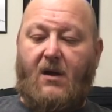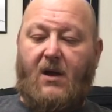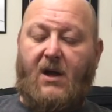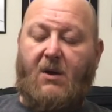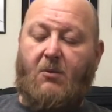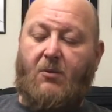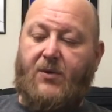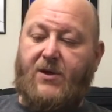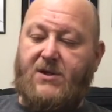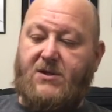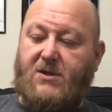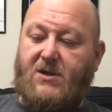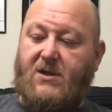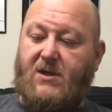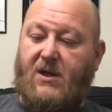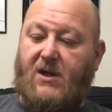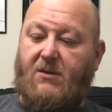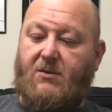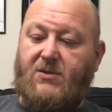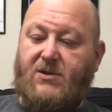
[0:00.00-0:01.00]
And what this
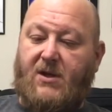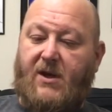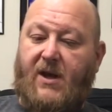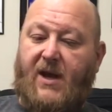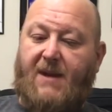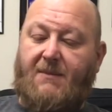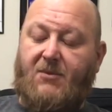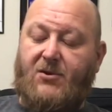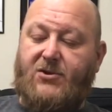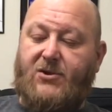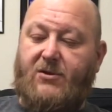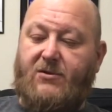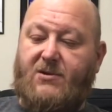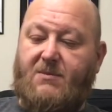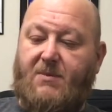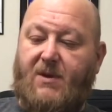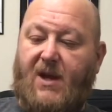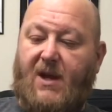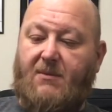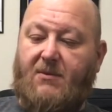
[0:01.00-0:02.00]
did was it enabled you
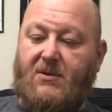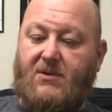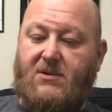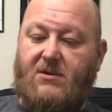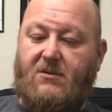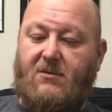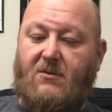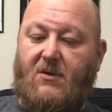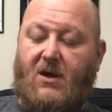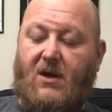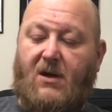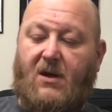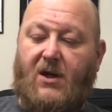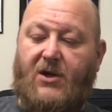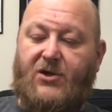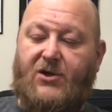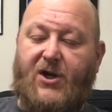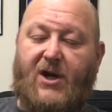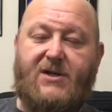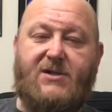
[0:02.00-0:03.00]
to be able to
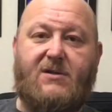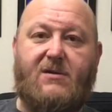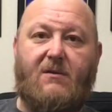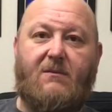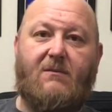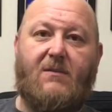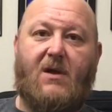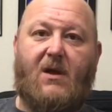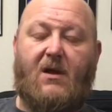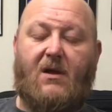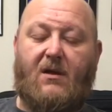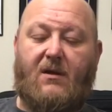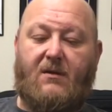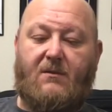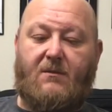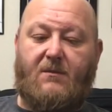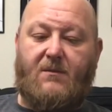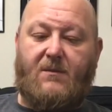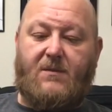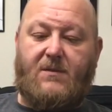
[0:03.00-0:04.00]
adjust
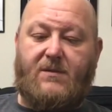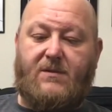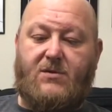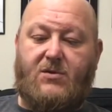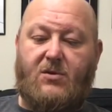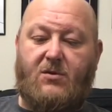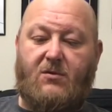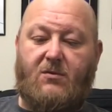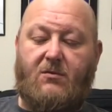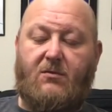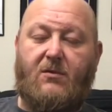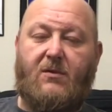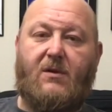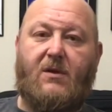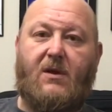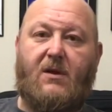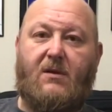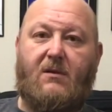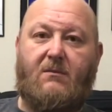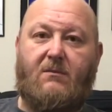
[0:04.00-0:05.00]
to
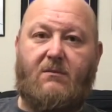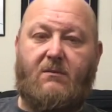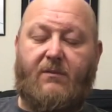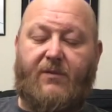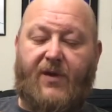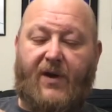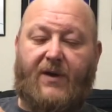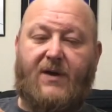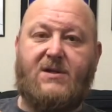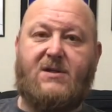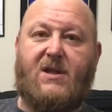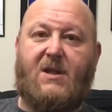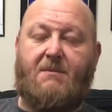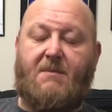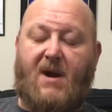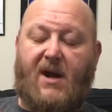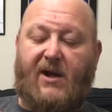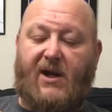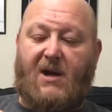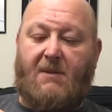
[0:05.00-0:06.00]
the thickness of the
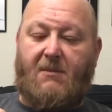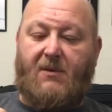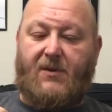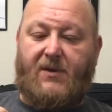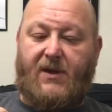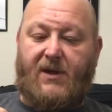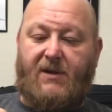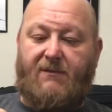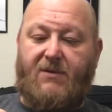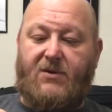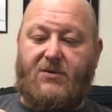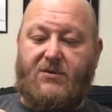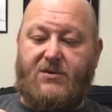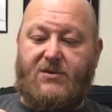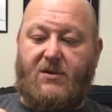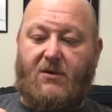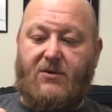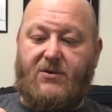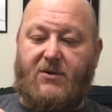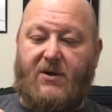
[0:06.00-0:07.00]
body armor that the individual
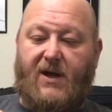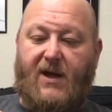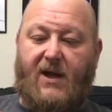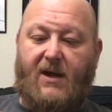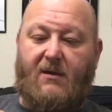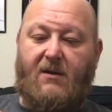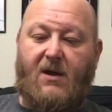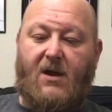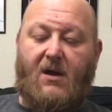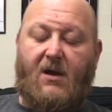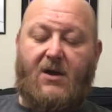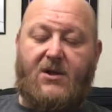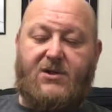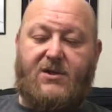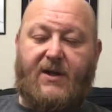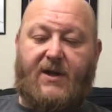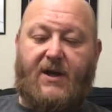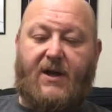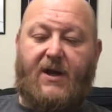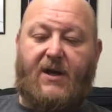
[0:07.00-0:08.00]
soldier had
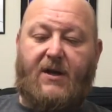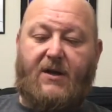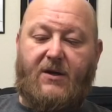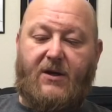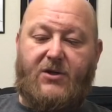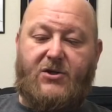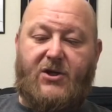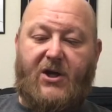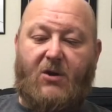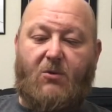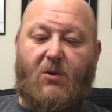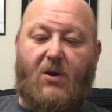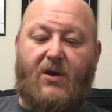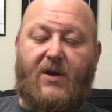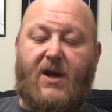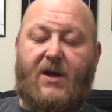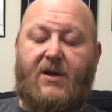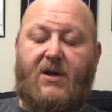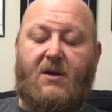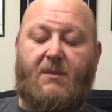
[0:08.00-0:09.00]
so they could get a good cheek
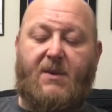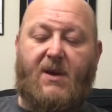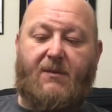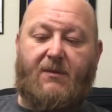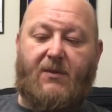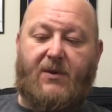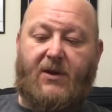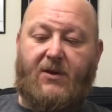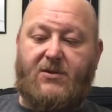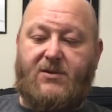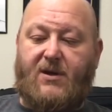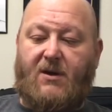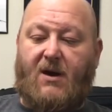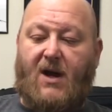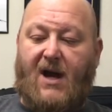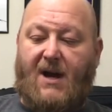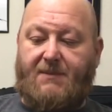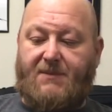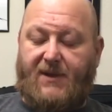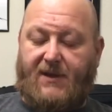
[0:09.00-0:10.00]
weld on here to be able to use their
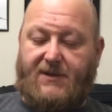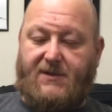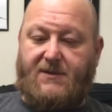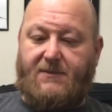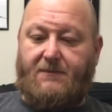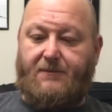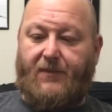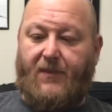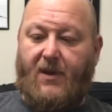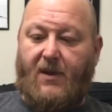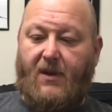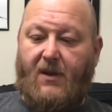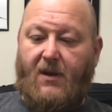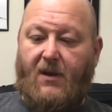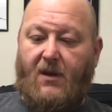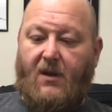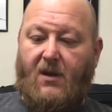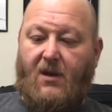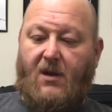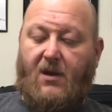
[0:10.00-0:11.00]
optics.
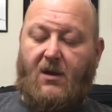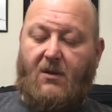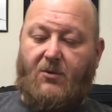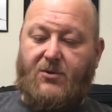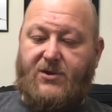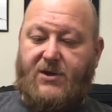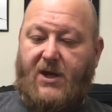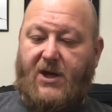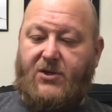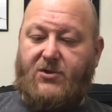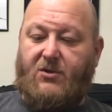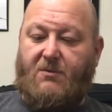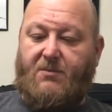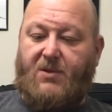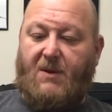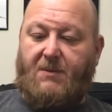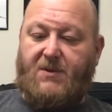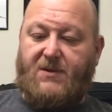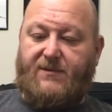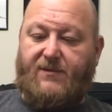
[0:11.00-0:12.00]
Was the actual
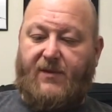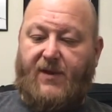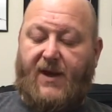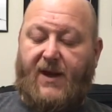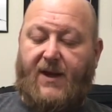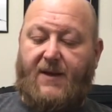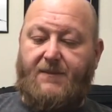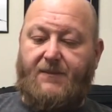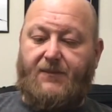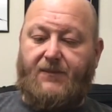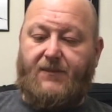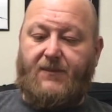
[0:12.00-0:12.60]
purpose for that.